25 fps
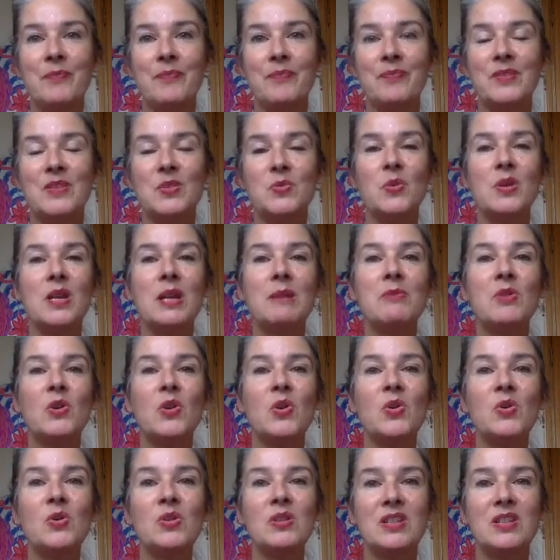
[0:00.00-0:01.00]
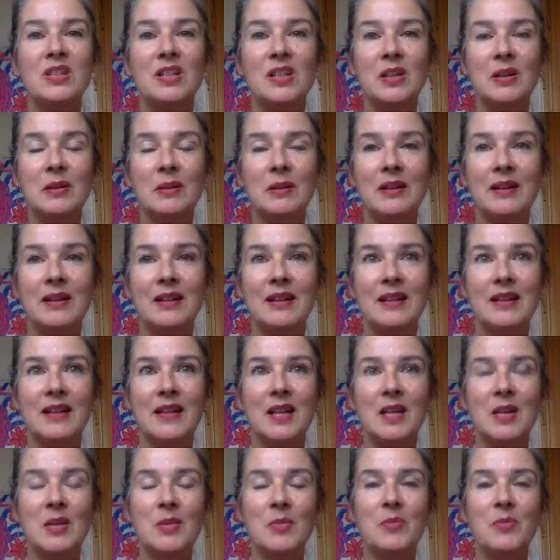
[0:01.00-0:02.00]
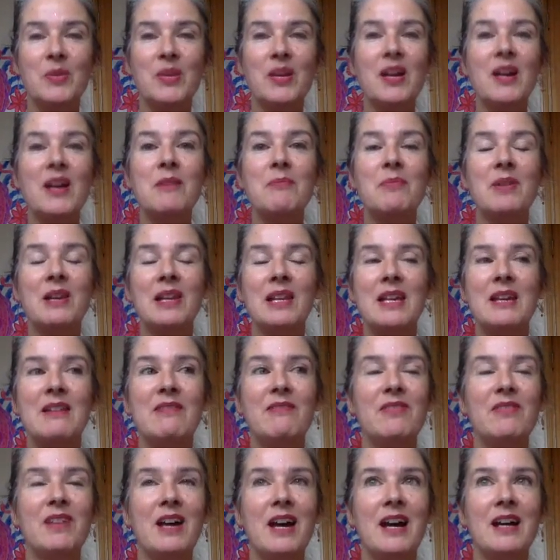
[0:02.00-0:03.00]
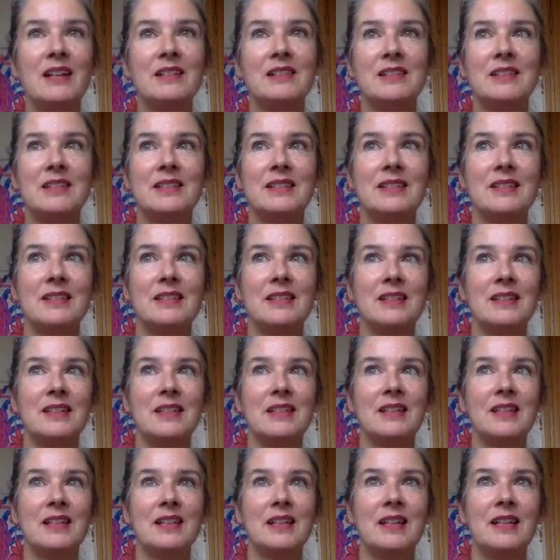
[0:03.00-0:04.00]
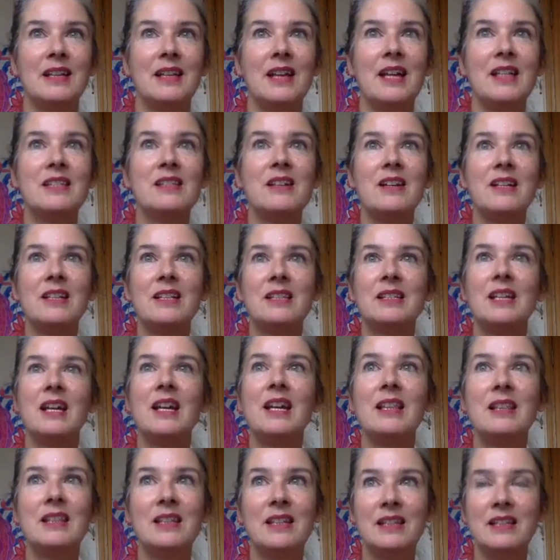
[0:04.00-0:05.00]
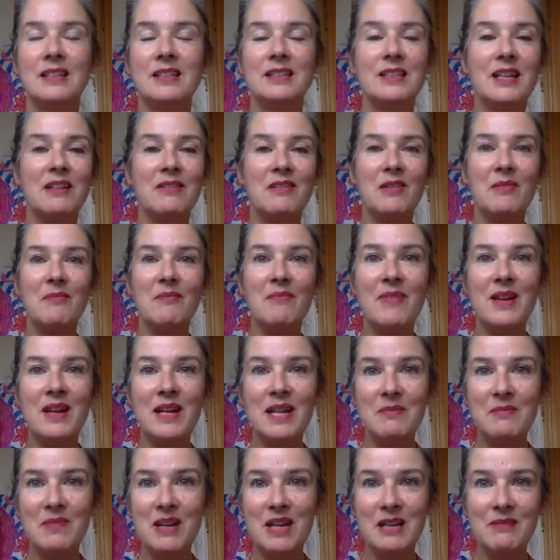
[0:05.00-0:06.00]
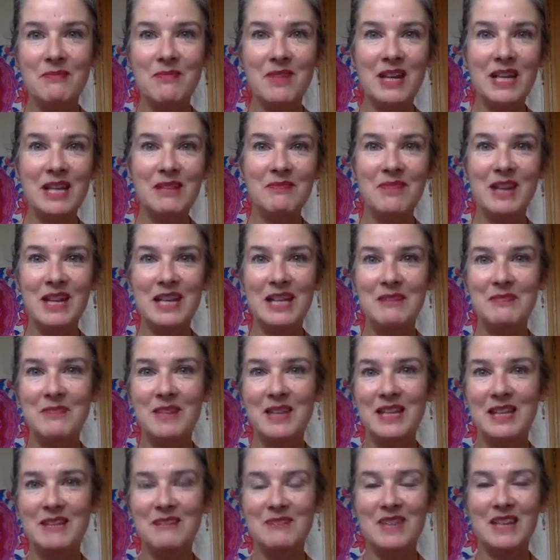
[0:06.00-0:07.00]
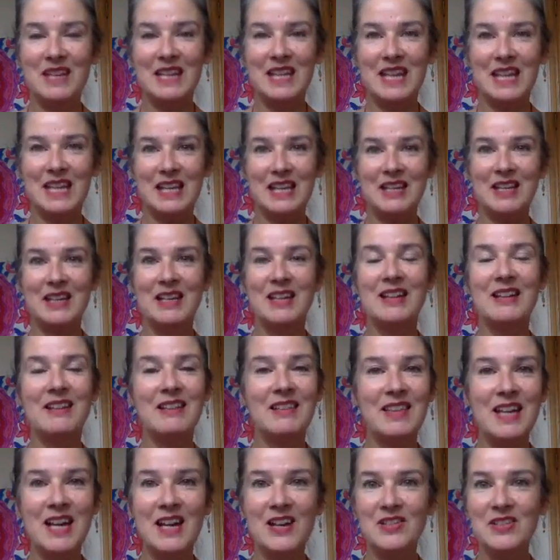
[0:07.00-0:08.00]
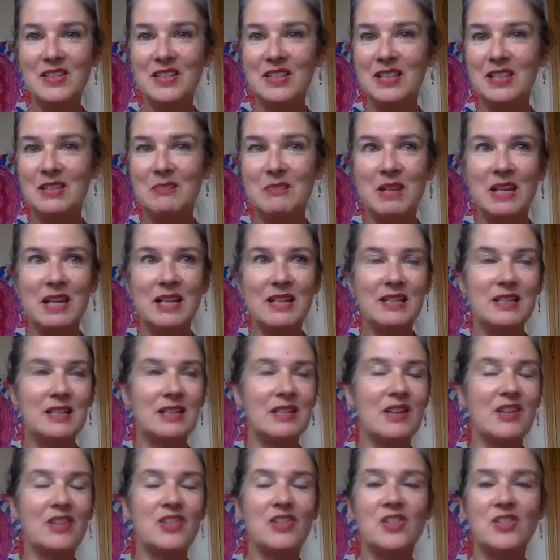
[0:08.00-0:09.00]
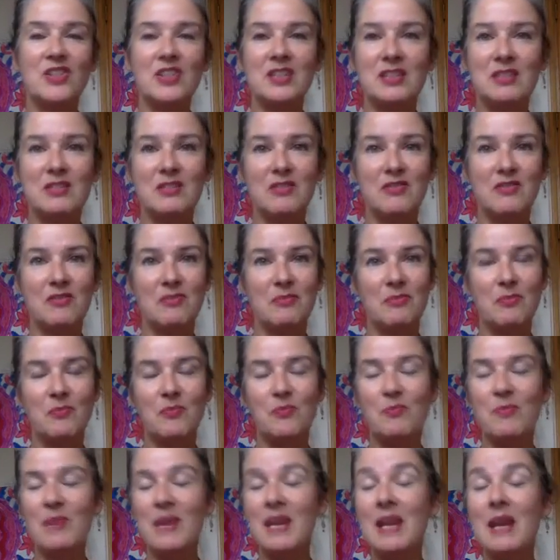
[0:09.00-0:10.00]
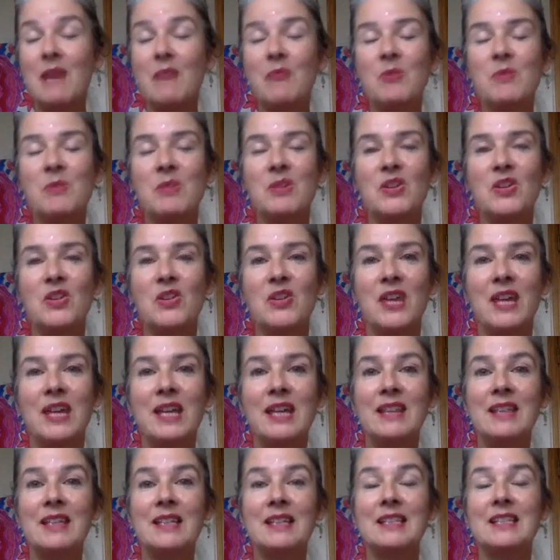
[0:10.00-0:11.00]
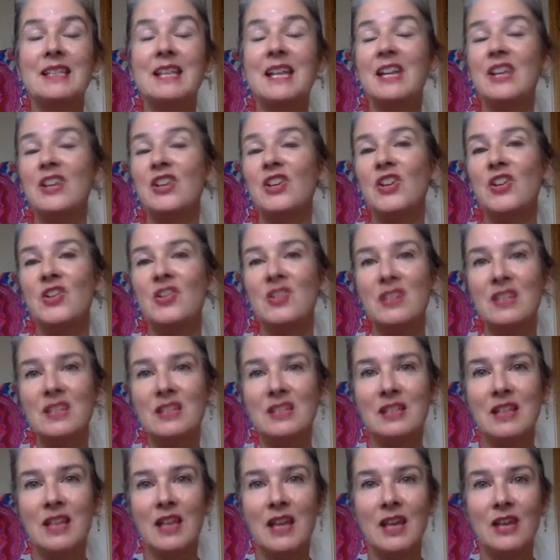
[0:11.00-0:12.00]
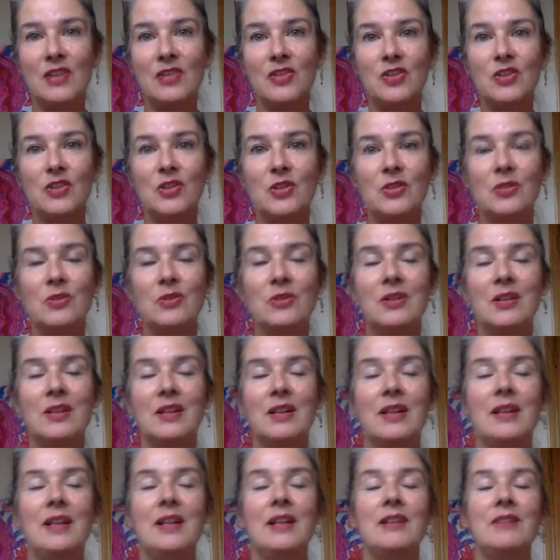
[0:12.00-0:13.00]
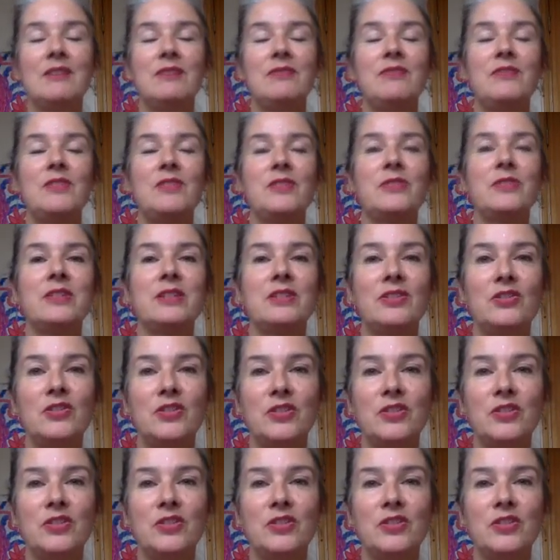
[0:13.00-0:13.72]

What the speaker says: It's what I'm called to. But I believe that as I say this, there are many, many, many, many, many, many thousands, millions, hundreds of men and women who hear this and know this too and feel this